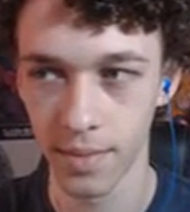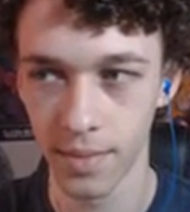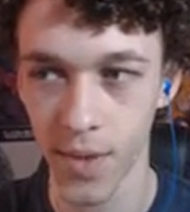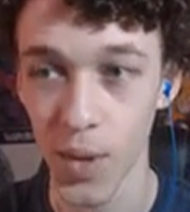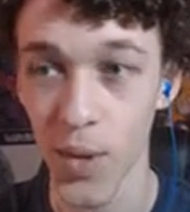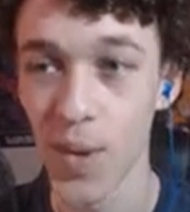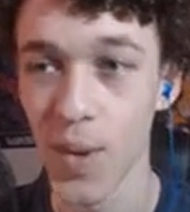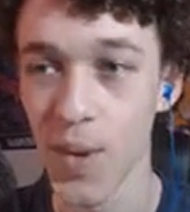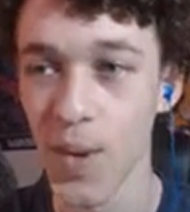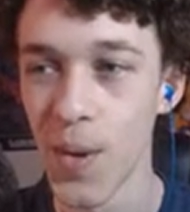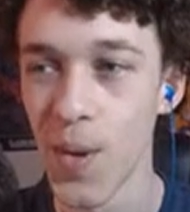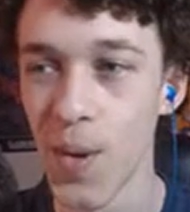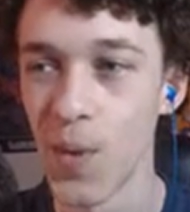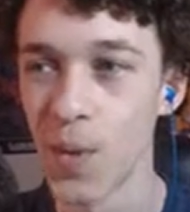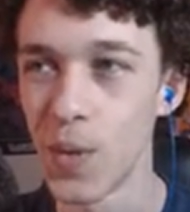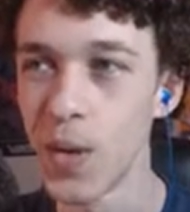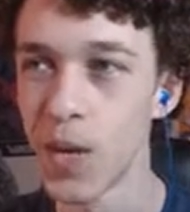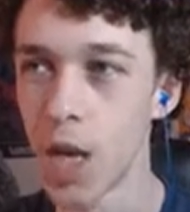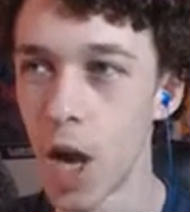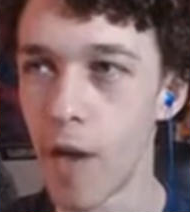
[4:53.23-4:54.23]

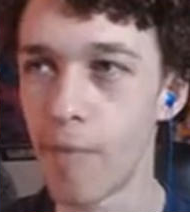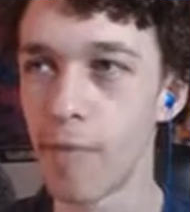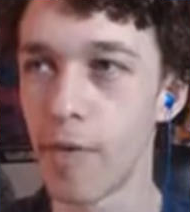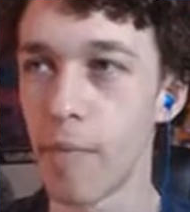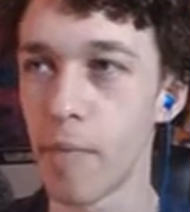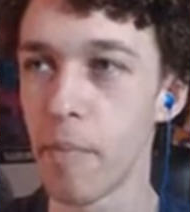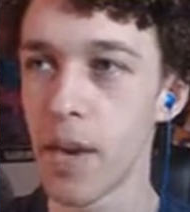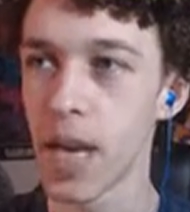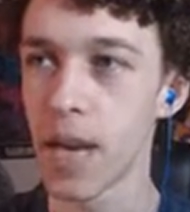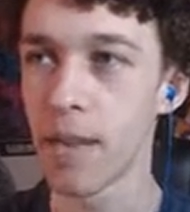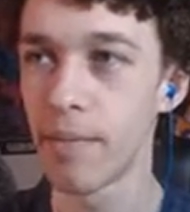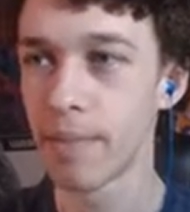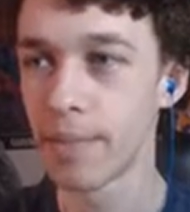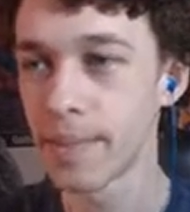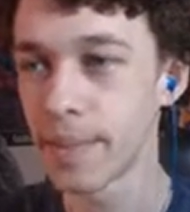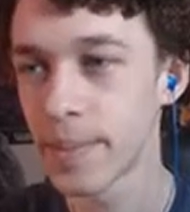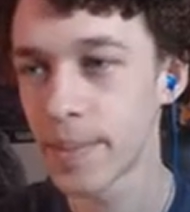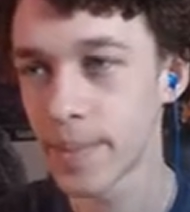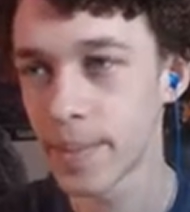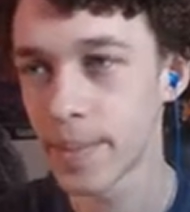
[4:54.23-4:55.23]
Oh, confidently!
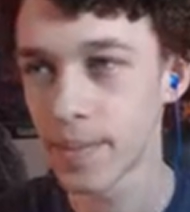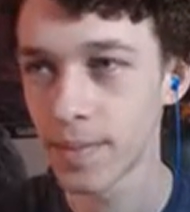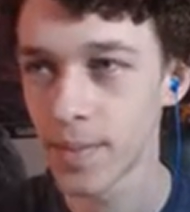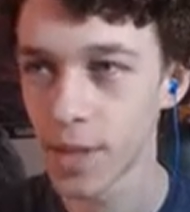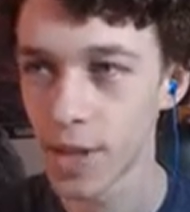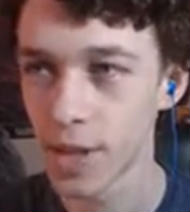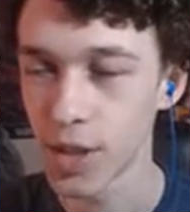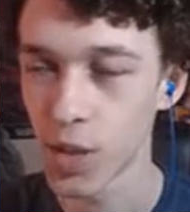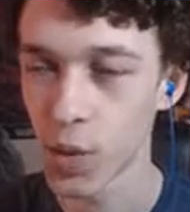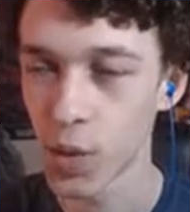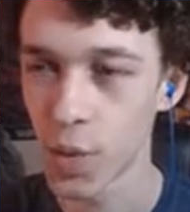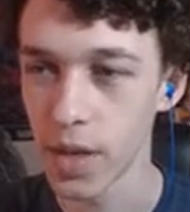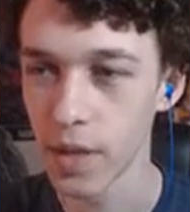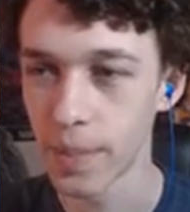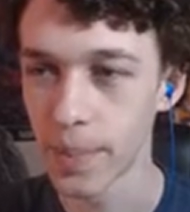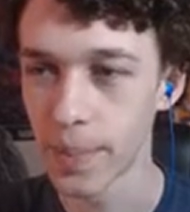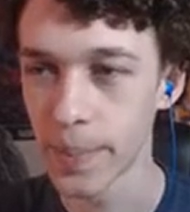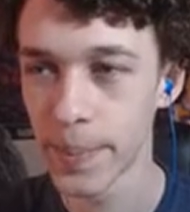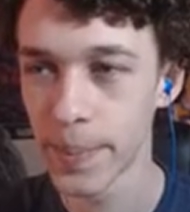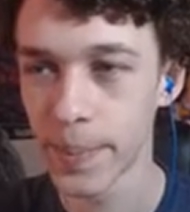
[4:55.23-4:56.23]
She's and queen. I don't